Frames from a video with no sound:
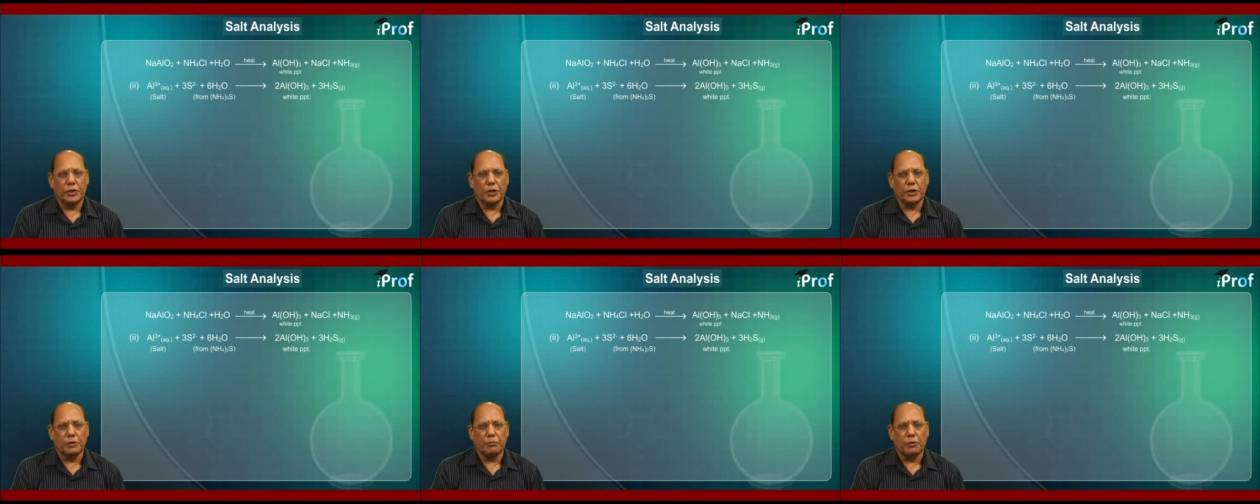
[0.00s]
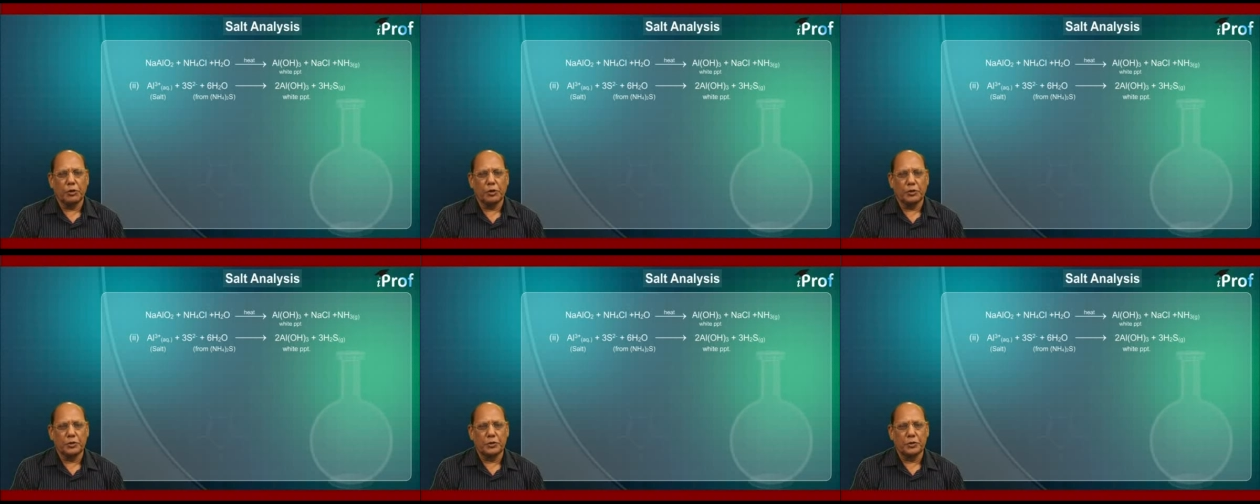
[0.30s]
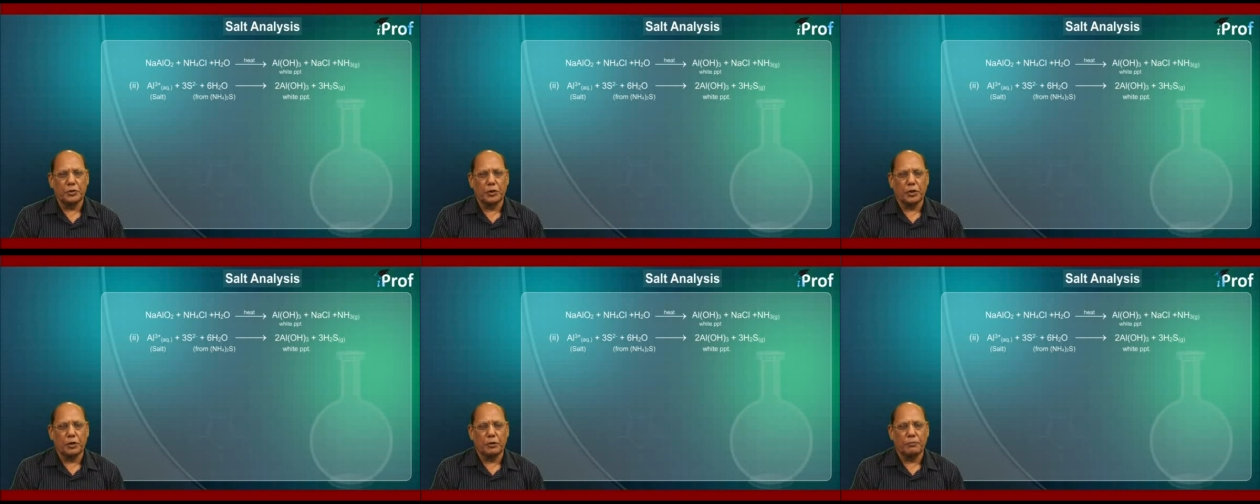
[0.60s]
the
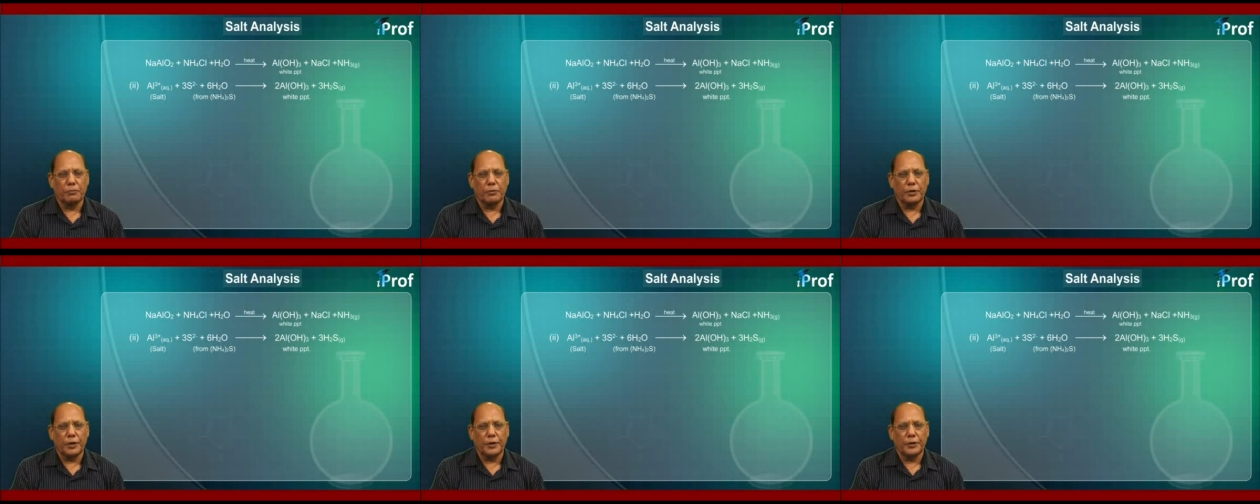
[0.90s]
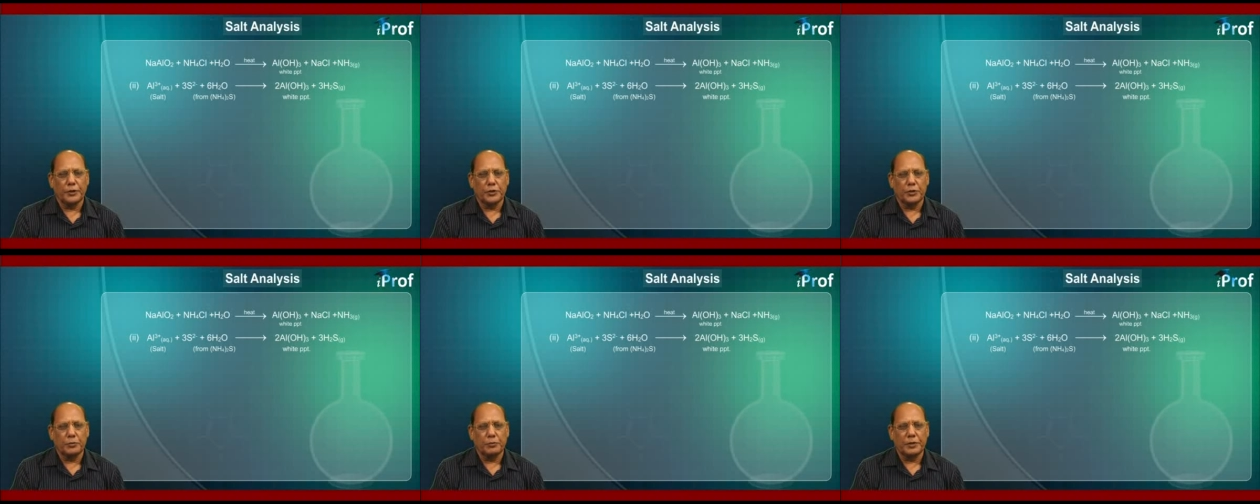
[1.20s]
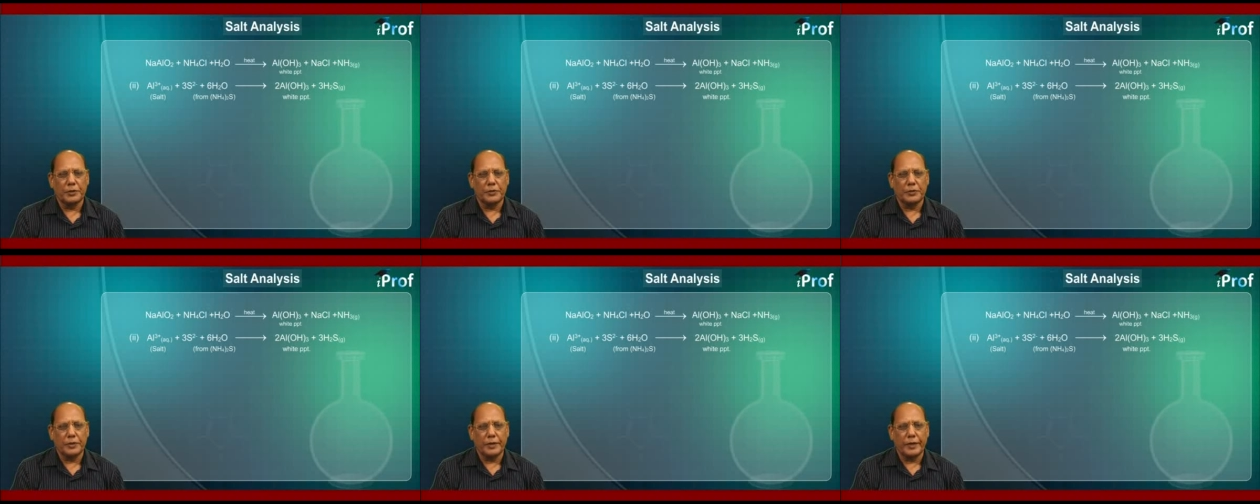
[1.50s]
evolution of
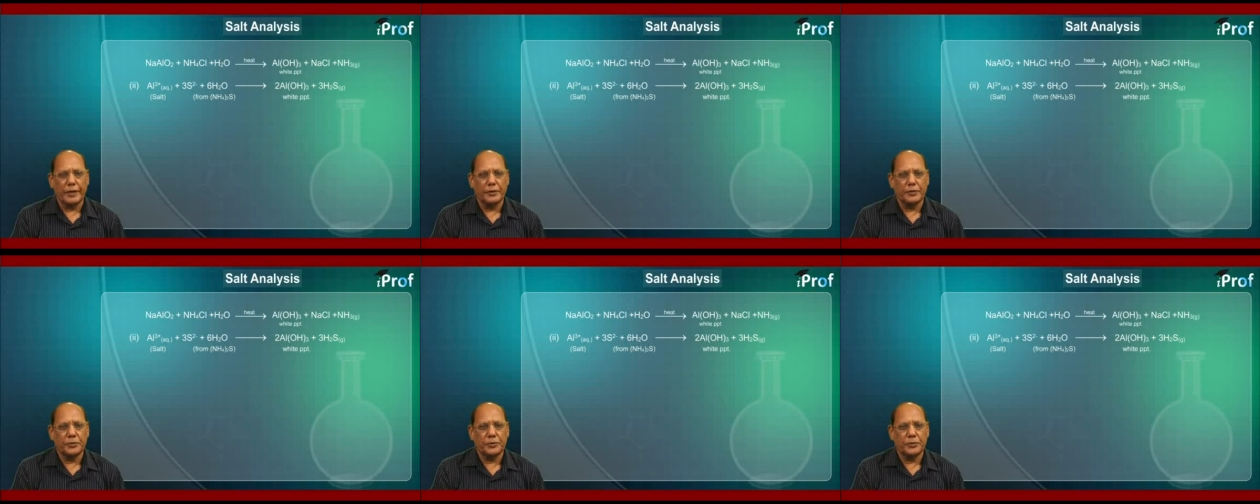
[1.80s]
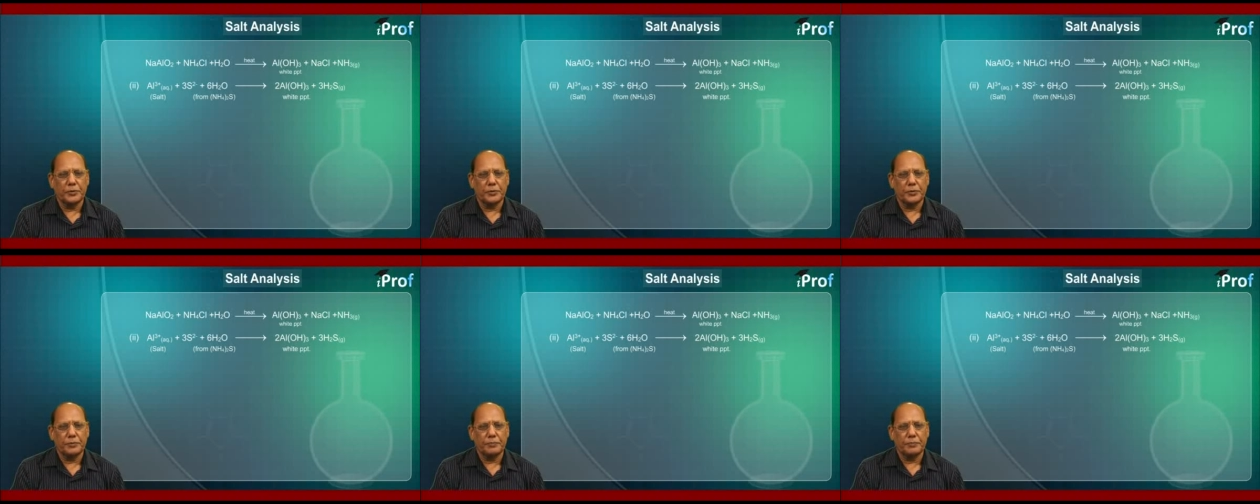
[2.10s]
H2S gas.